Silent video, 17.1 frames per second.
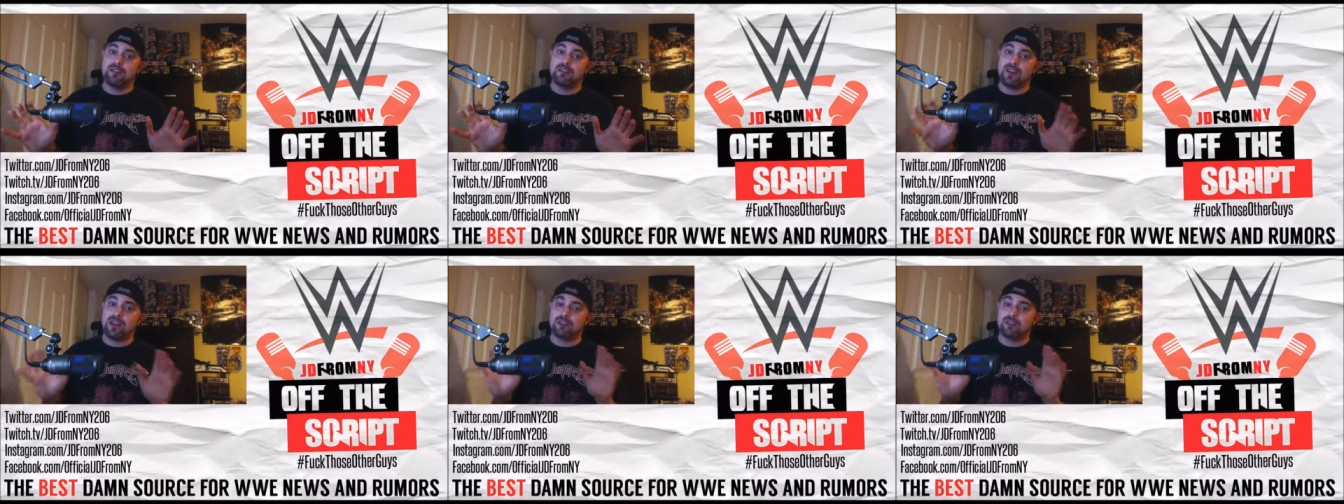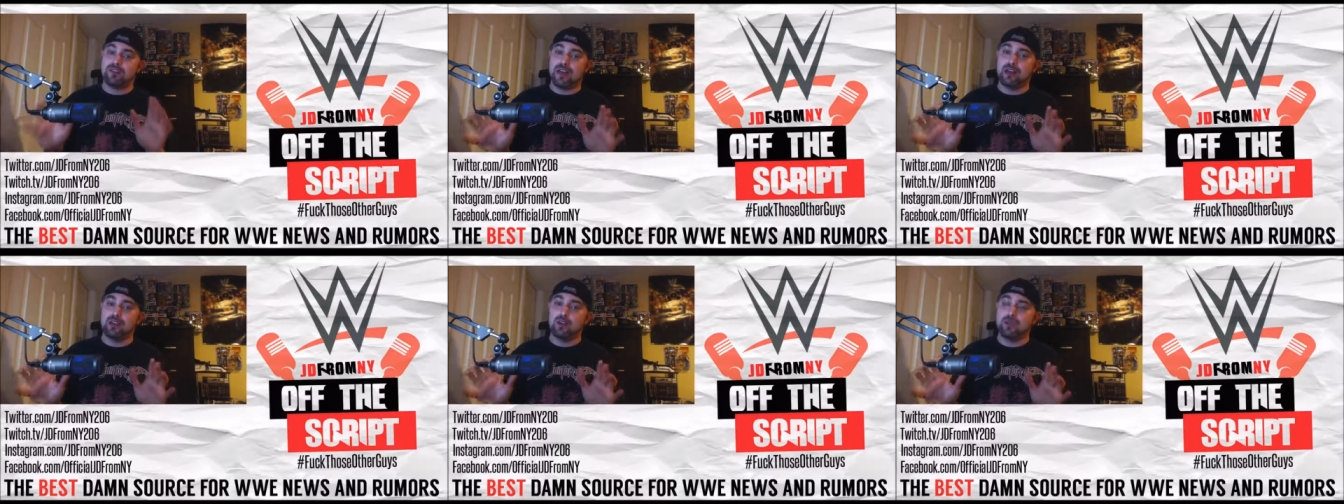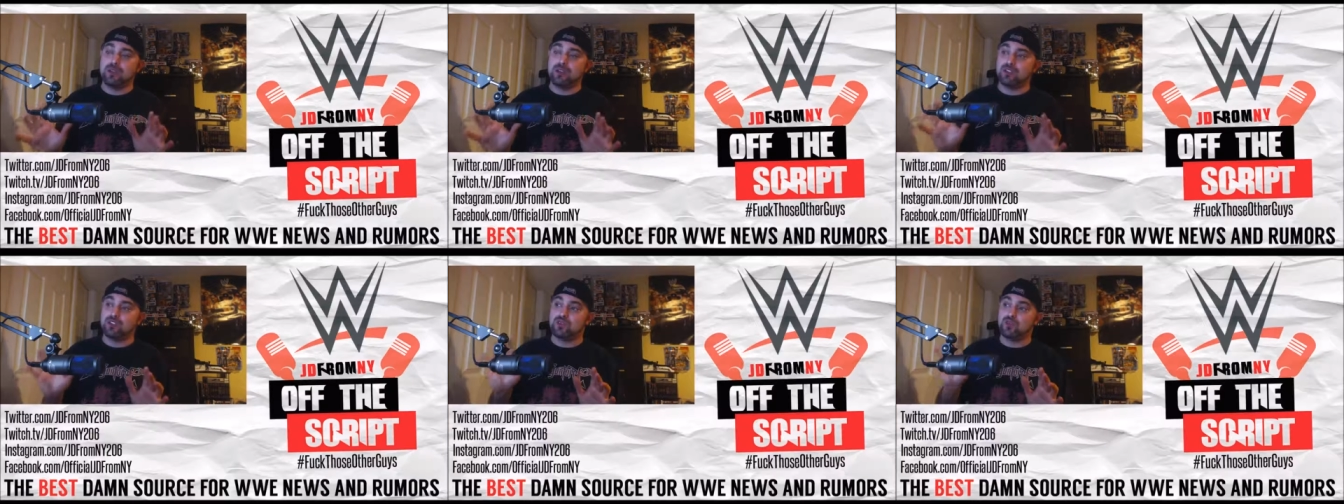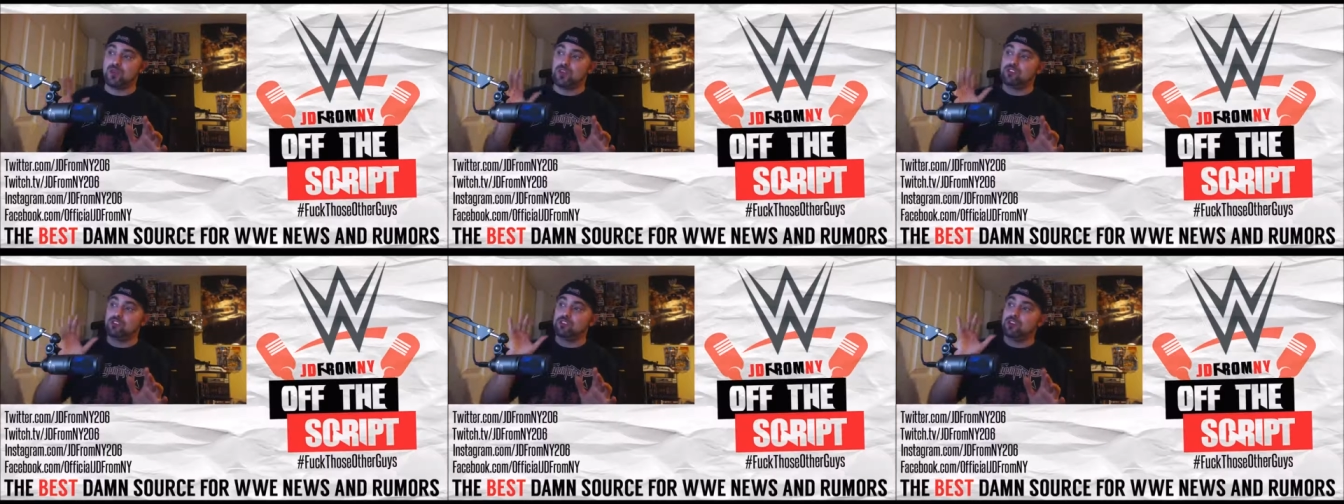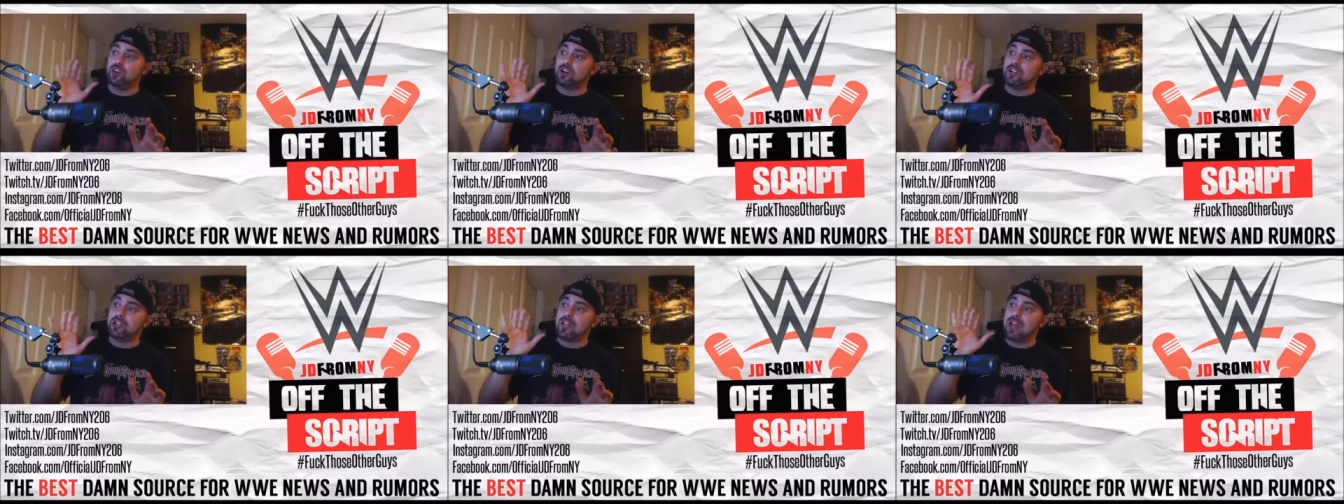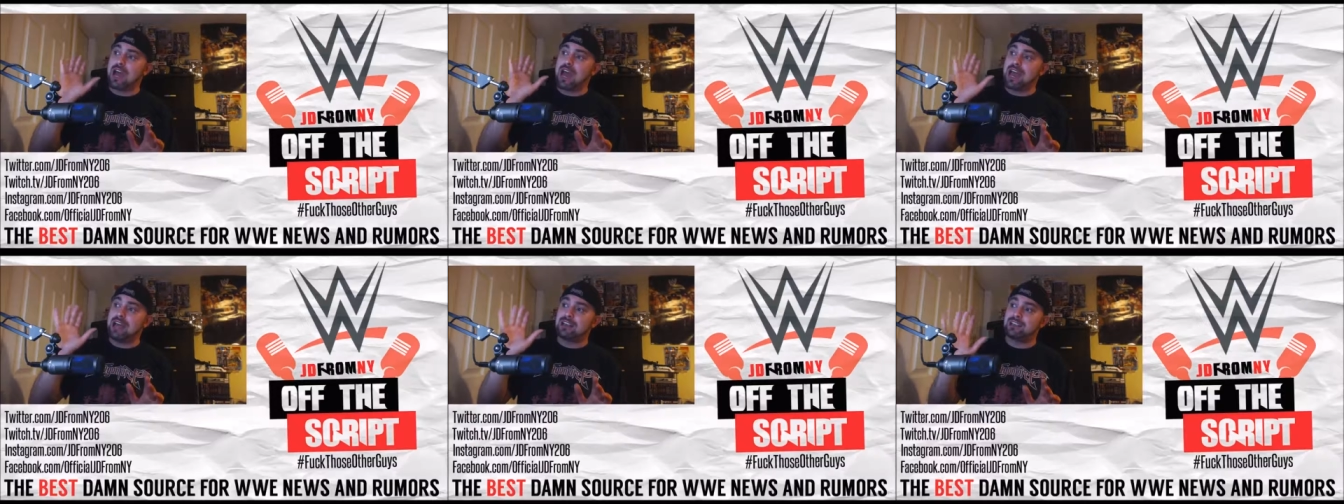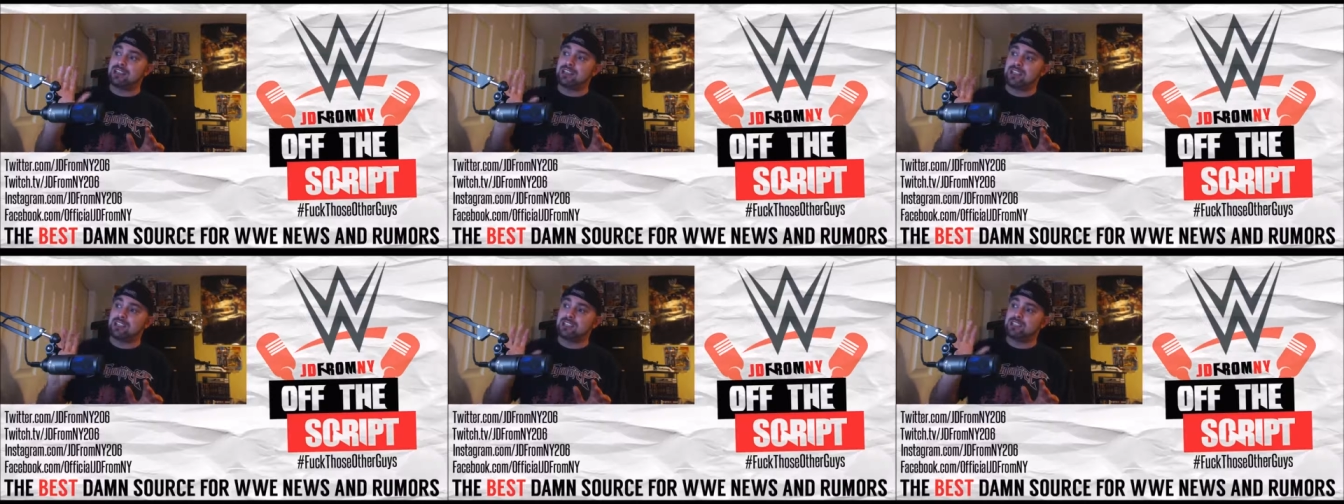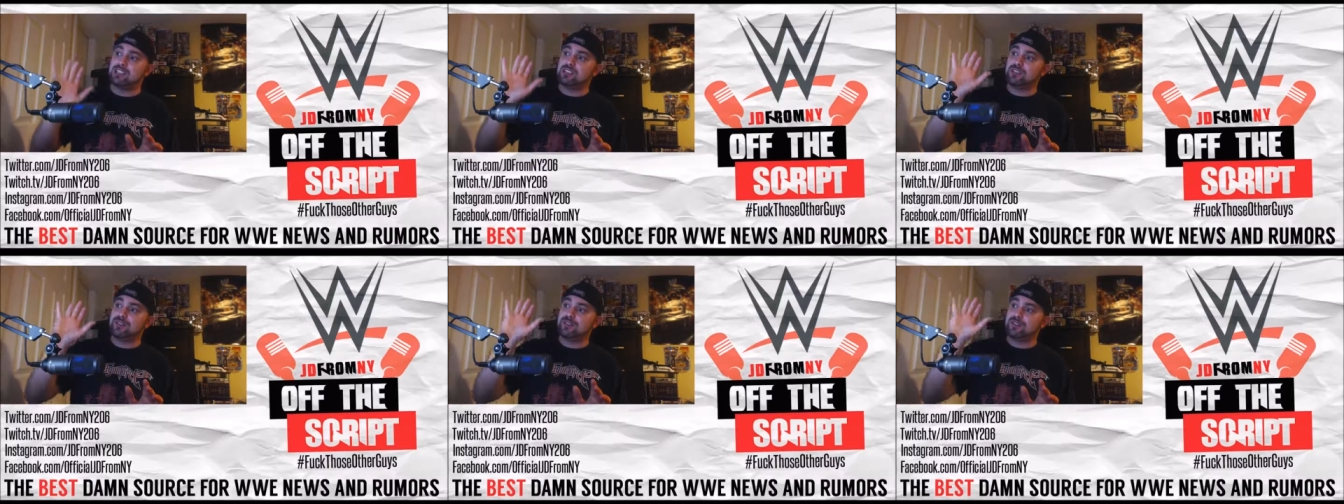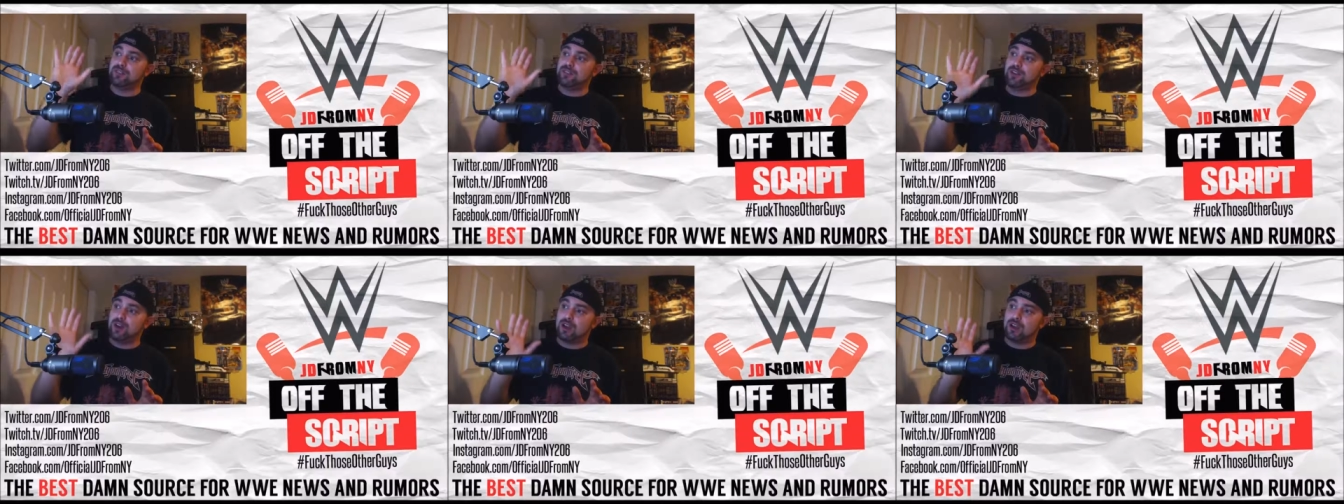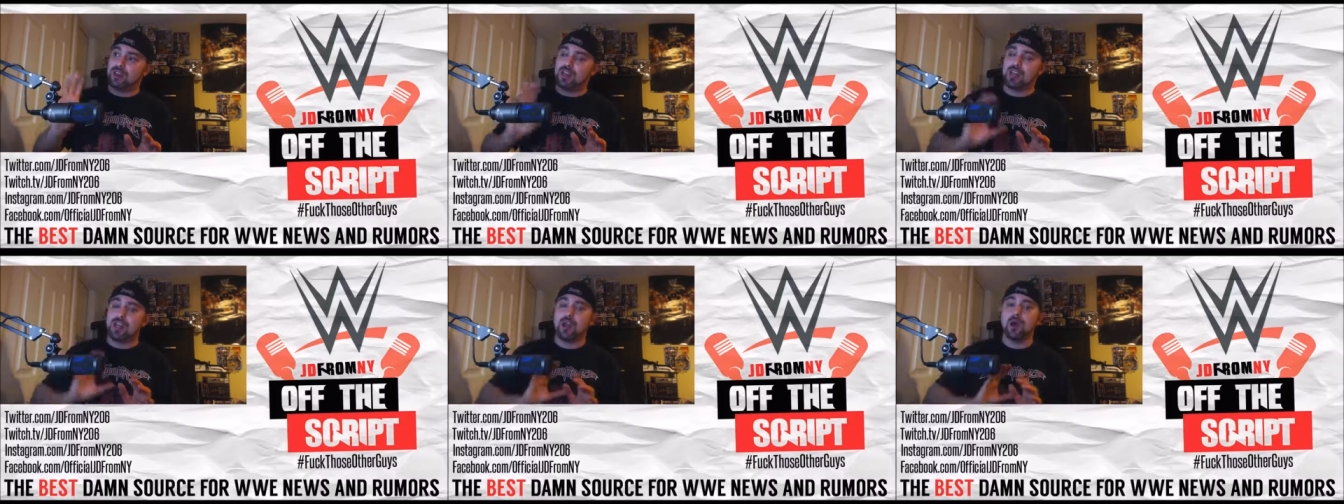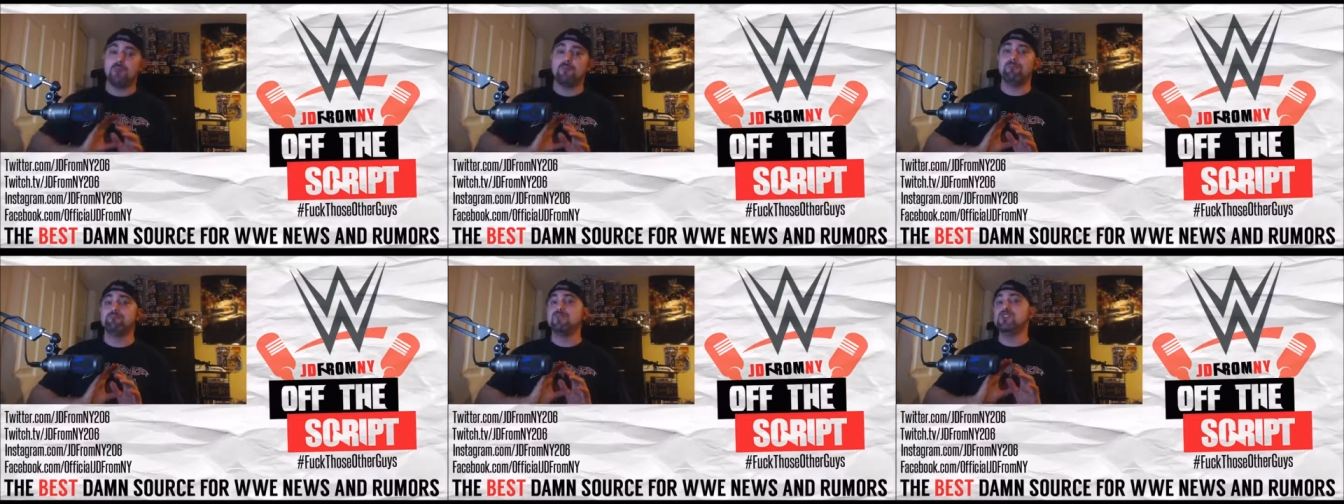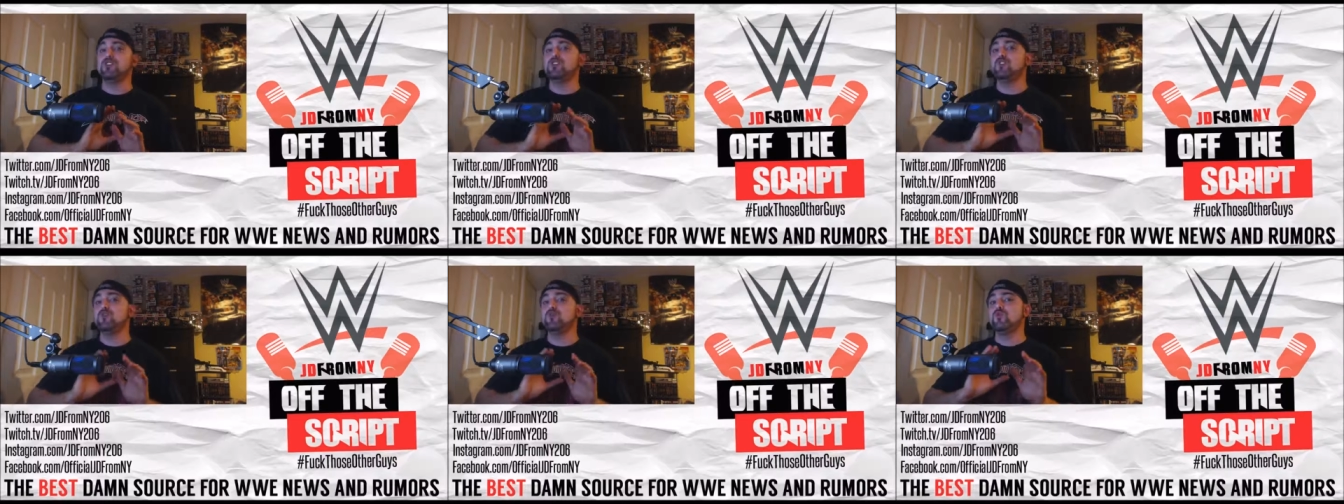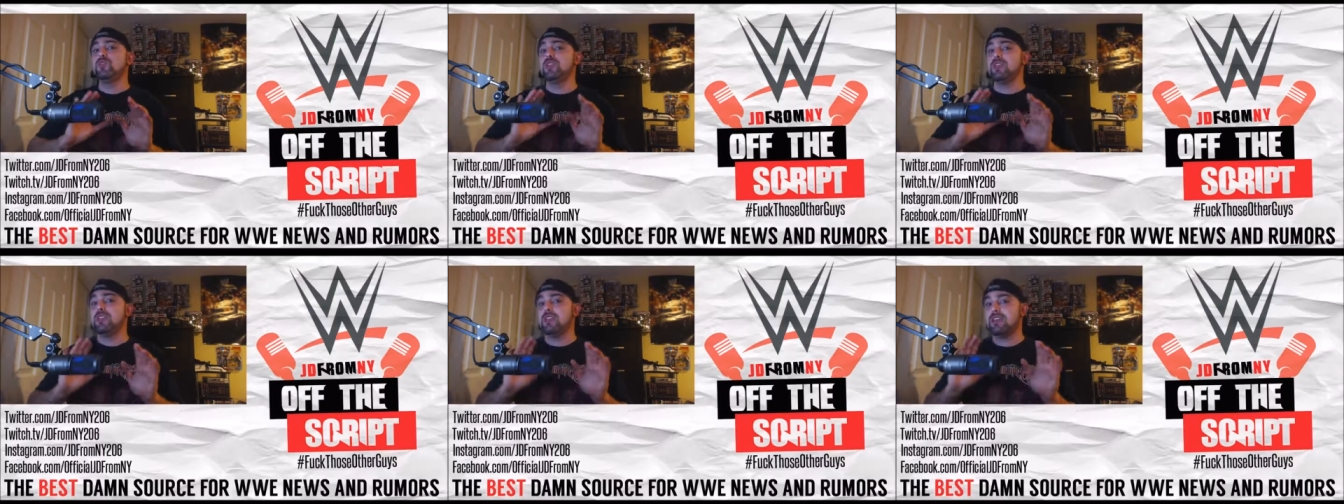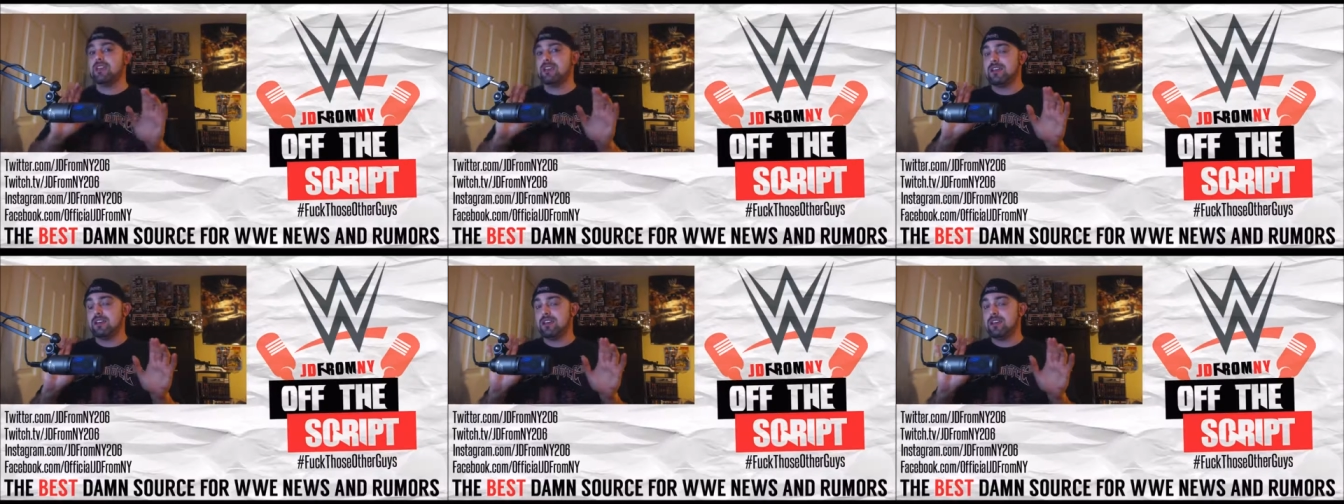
If you're not following me on Twitter, look at this fucking beauty